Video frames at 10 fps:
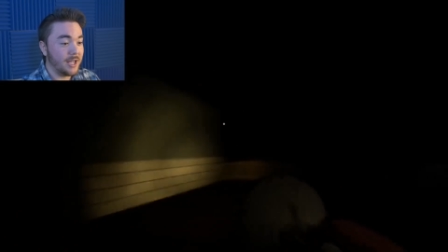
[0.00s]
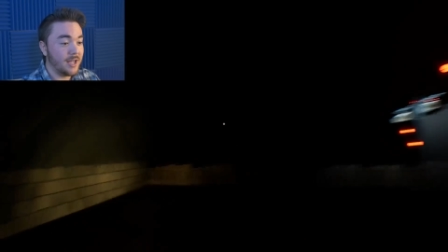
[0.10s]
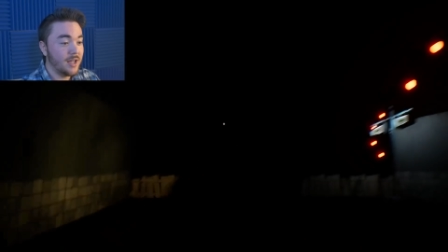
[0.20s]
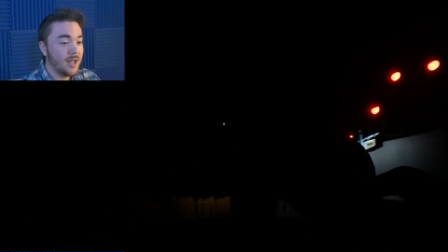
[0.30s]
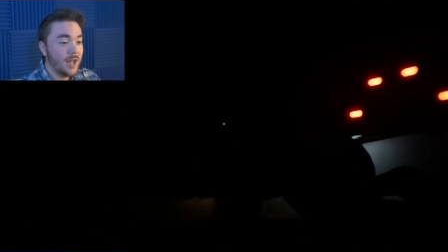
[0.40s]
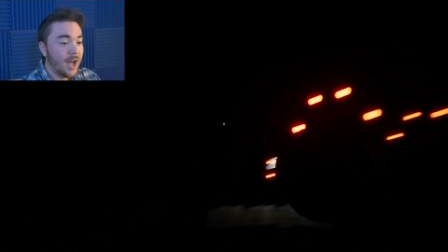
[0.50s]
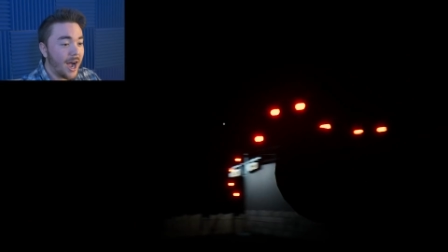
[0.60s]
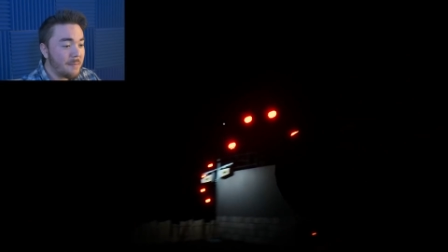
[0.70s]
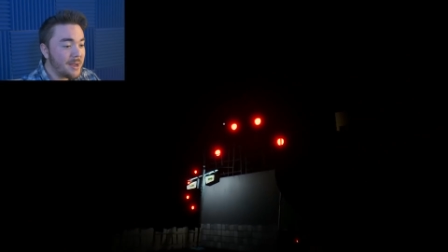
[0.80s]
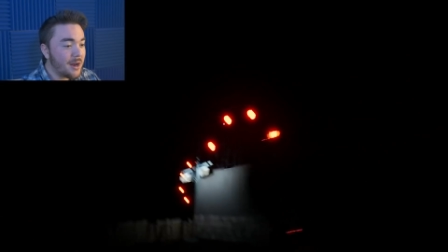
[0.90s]
be.
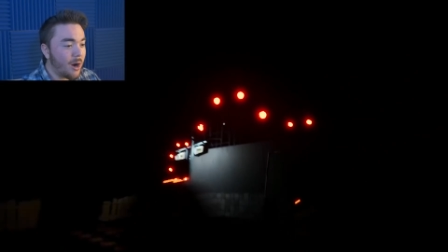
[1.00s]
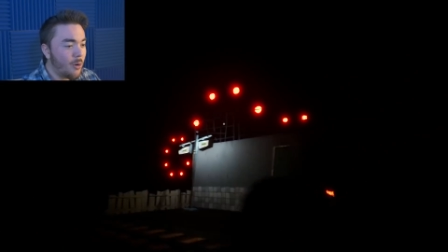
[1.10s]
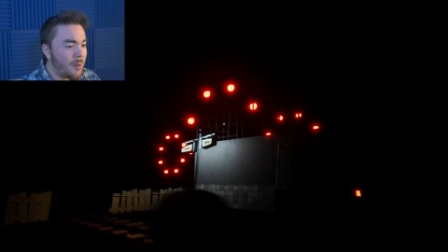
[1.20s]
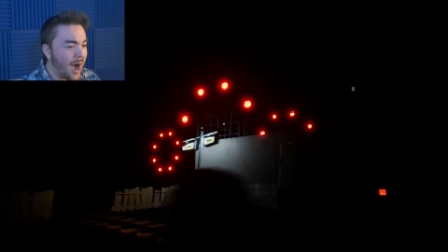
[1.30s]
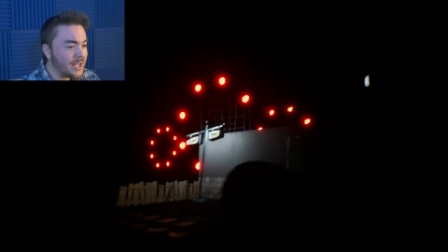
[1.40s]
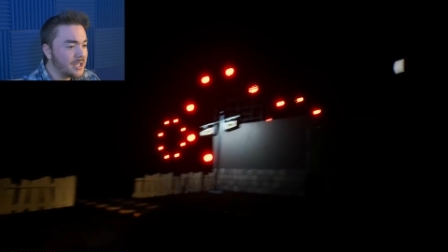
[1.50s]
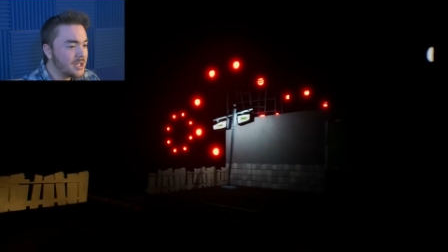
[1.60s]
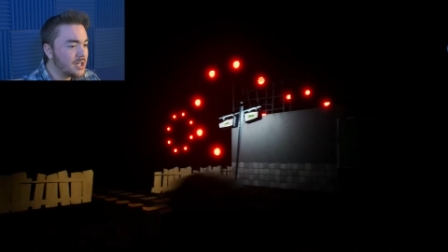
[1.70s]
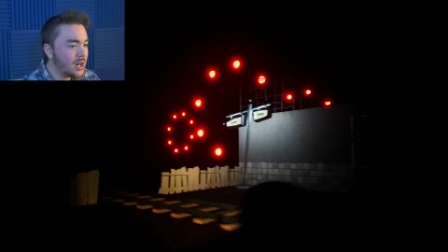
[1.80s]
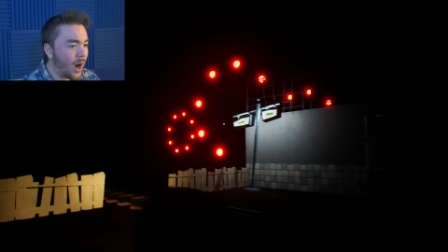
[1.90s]
I mean, oh my
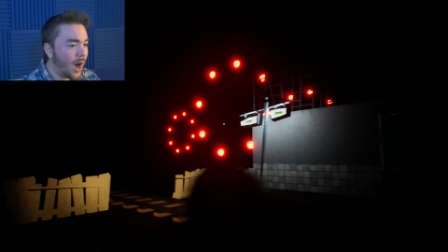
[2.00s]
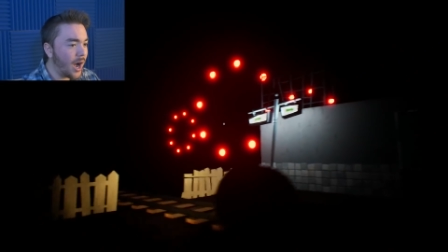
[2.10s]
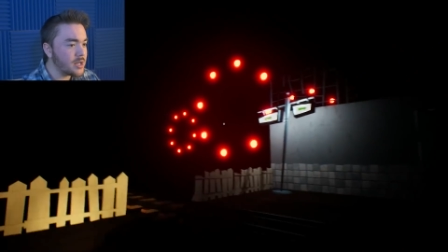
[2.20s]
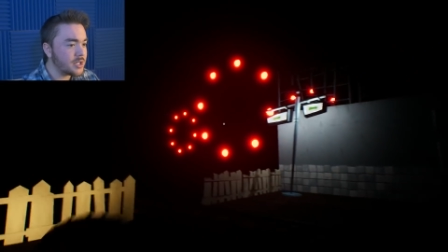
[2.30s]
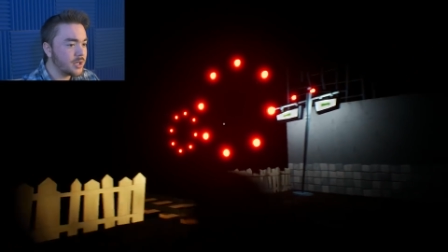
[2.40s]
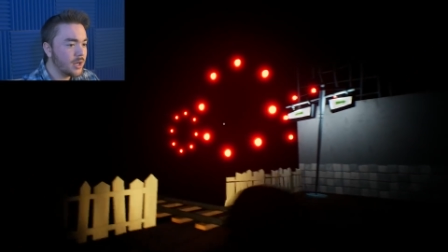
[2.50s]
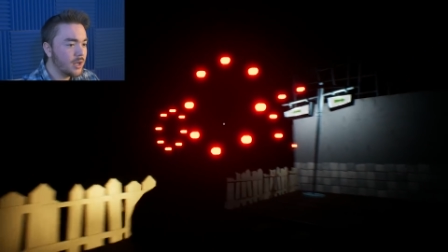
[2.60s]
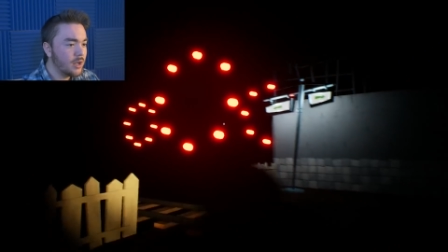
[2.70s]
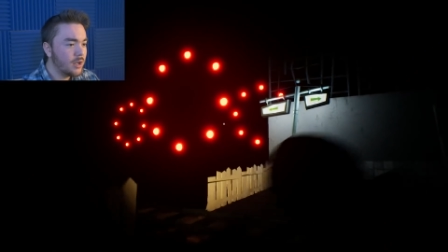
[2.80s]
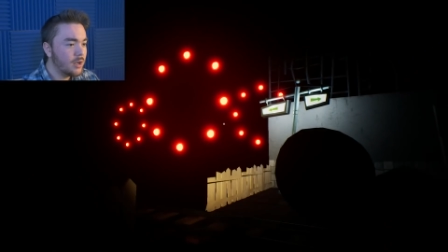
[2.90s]
gosh.
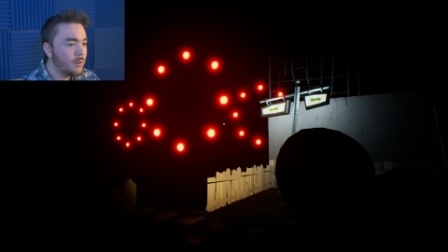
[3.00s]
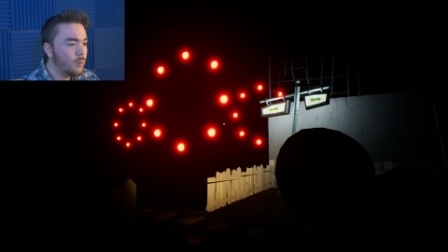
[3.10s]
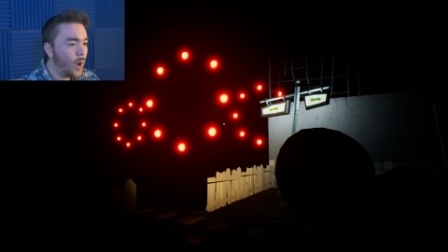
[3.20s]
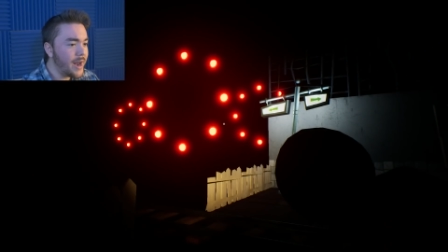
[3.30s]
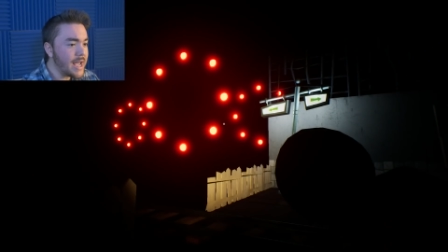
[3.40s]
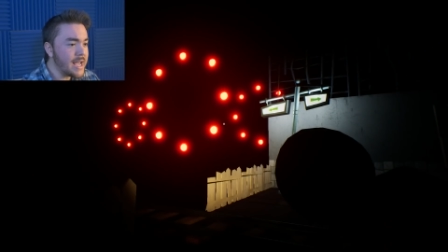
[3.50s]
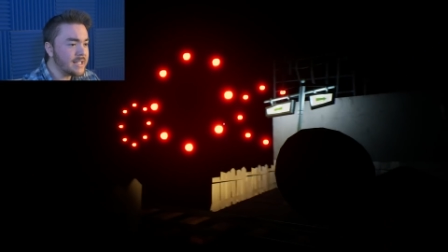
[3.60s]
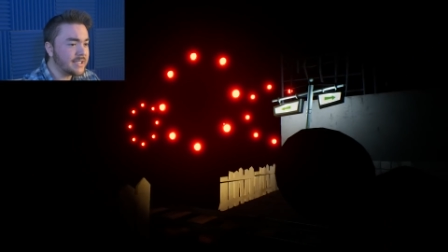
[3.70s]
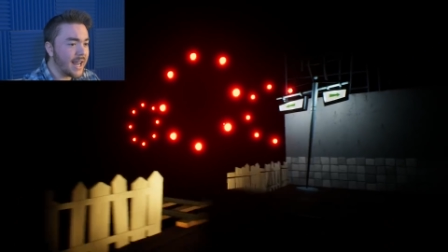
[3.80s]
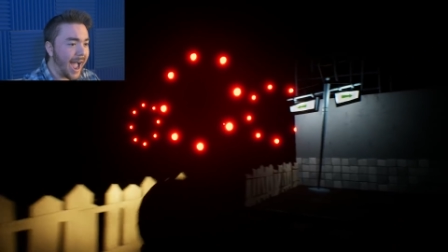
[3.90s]
What is